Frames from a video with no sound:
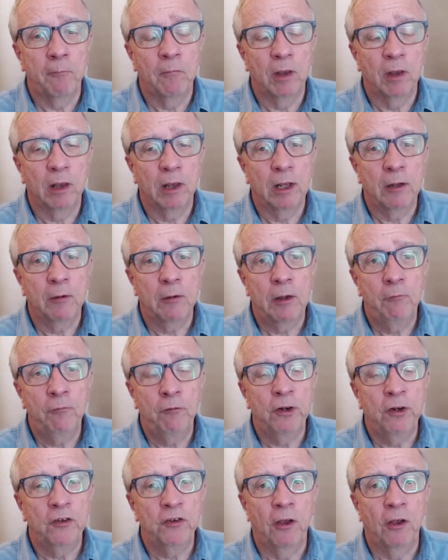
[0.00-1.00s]
if,
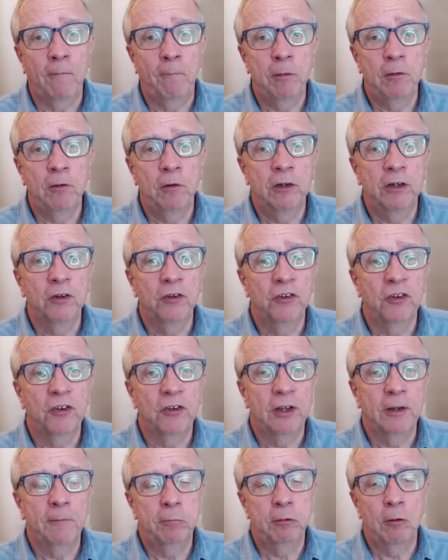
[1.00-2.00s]
for example, you're
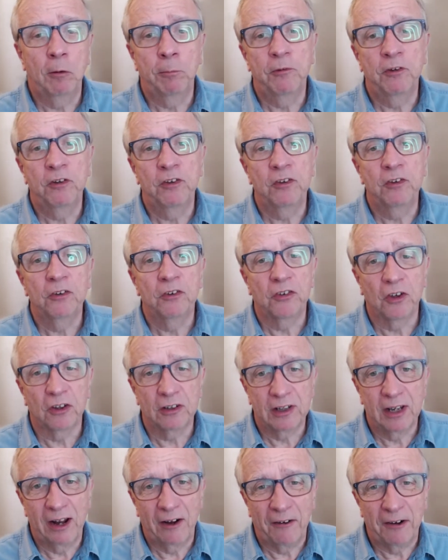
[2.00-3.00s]
considering properties in
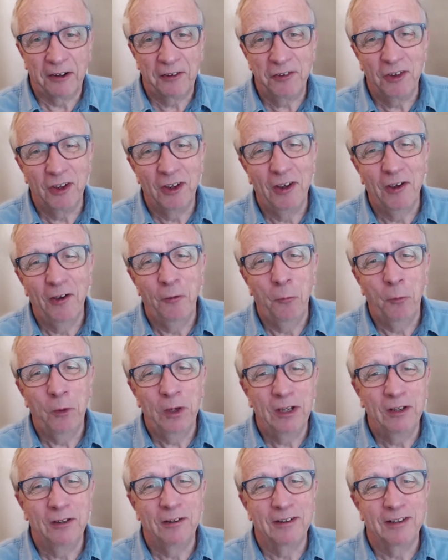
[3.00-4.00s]
certain areas, we
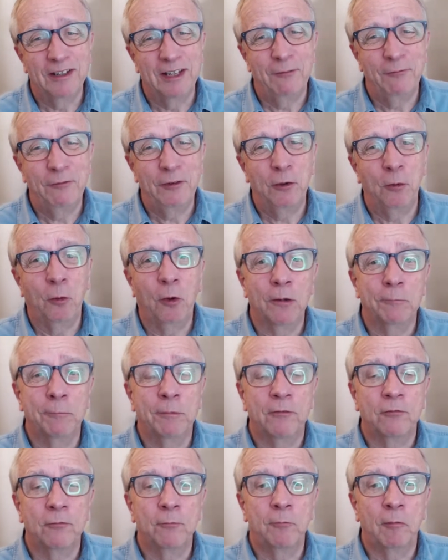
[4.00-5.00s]
can give you quite a
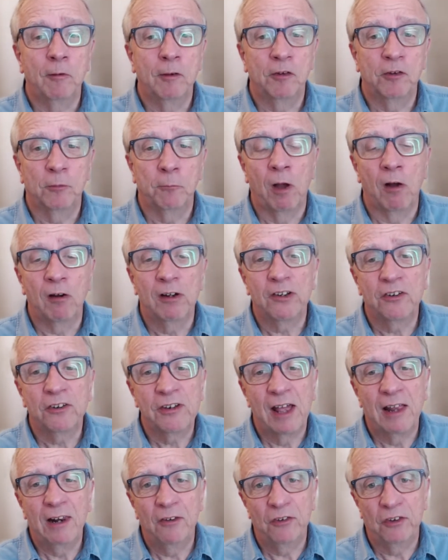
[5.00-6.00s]
bit of some market
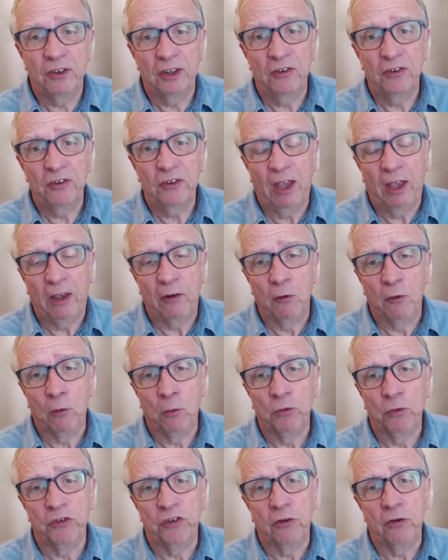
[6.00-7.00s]
analysis, and
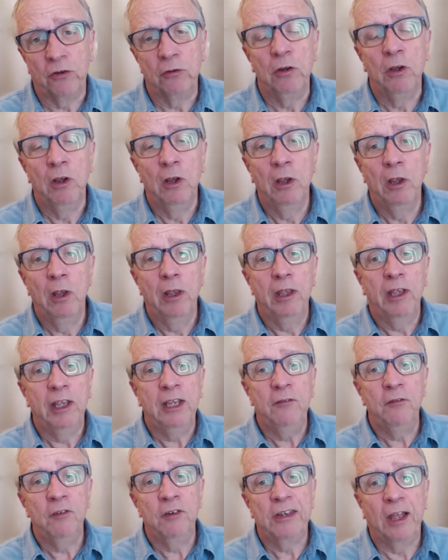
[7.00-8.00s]
also
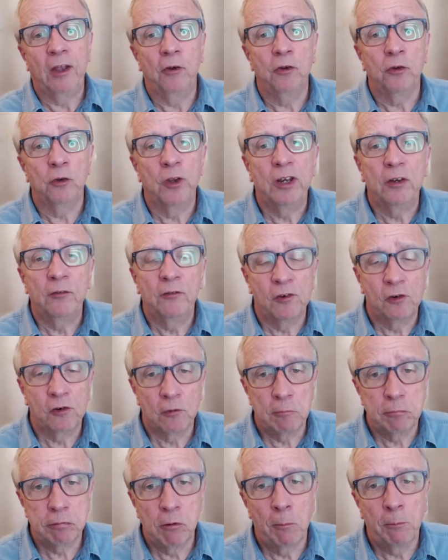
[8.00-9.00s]
even down to individual
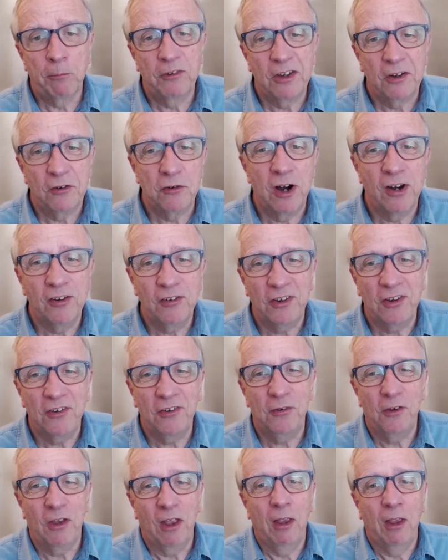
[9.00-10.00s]
property
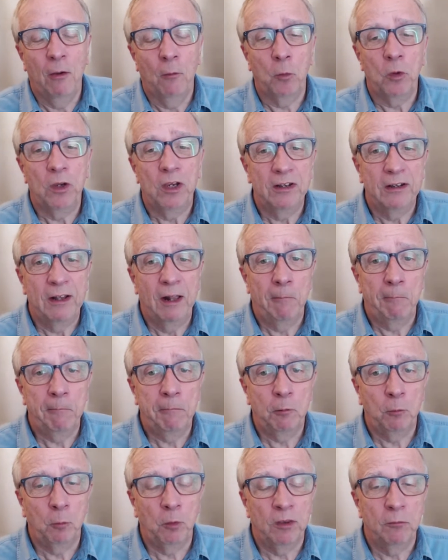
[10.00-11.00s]
addresses we can help
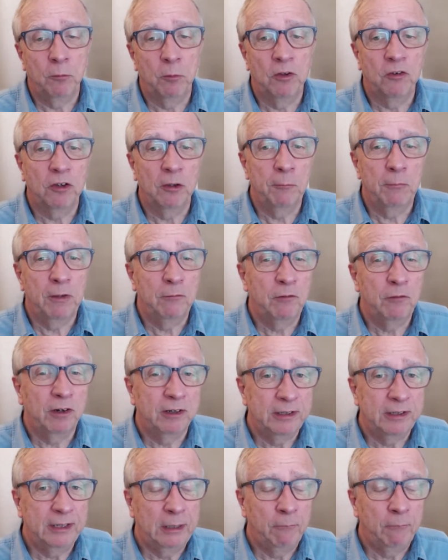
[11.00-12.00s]
you with, which can be
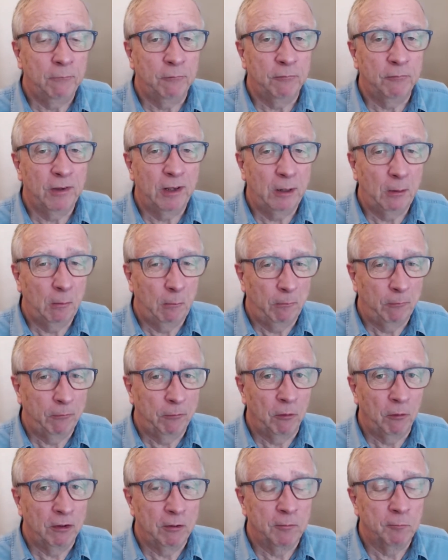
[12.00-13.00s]
very
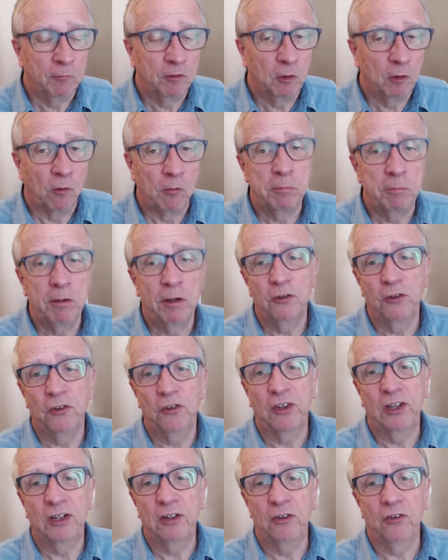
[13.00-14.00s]
helpful in your
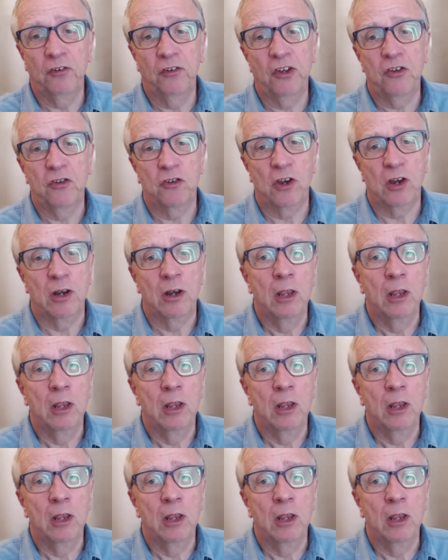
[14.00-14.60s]
purchasing decision.